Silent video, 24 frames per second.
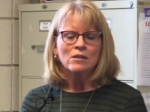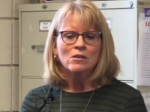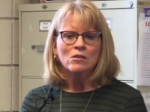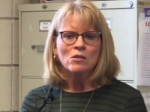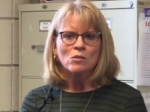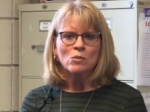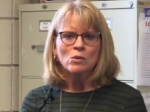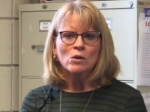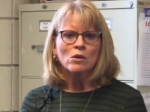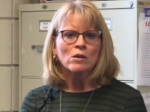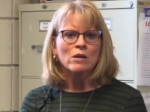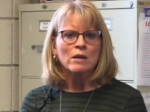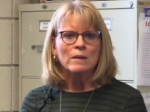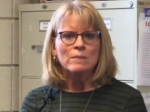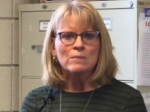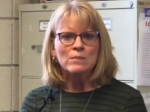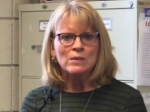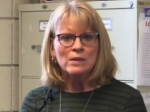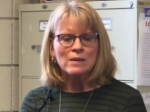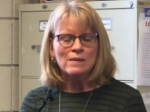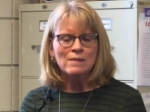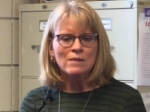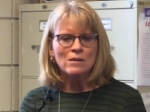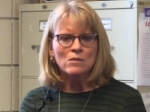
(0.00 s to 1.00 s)
You know, we're a
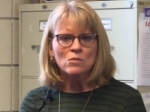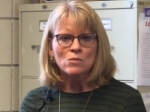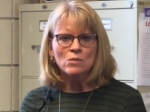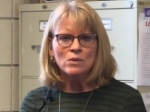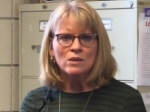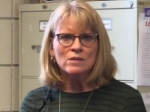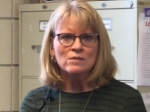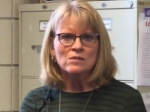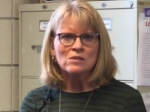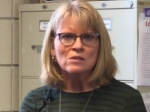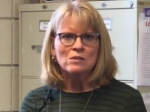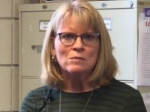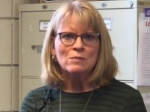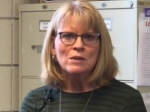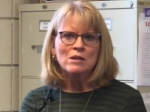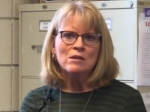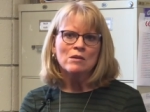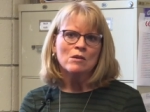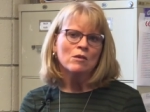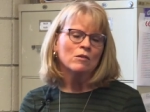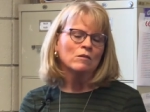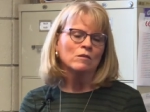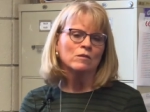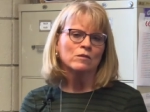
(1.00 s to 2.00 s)
company that wants to be
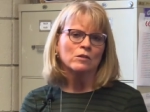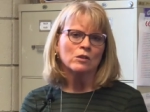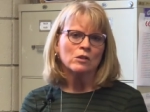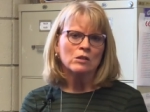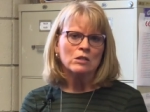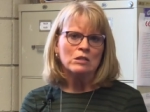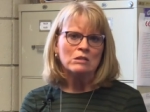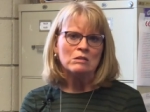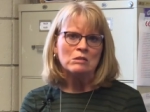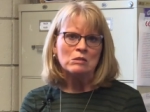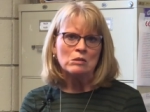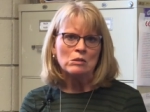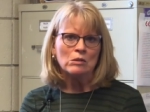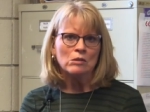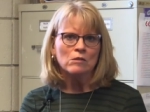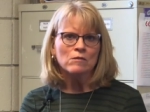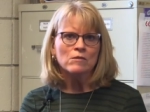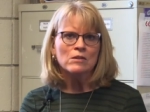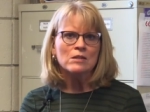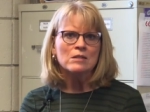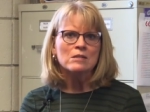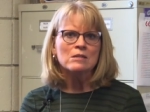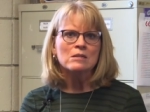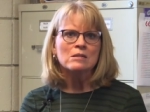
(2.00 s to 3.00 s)
known for good
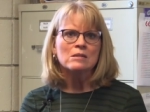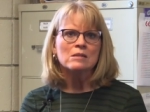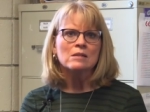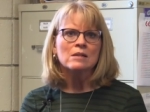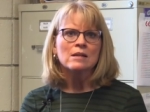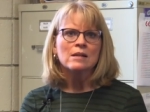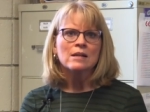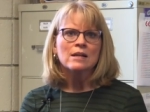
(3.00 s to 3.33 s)
service,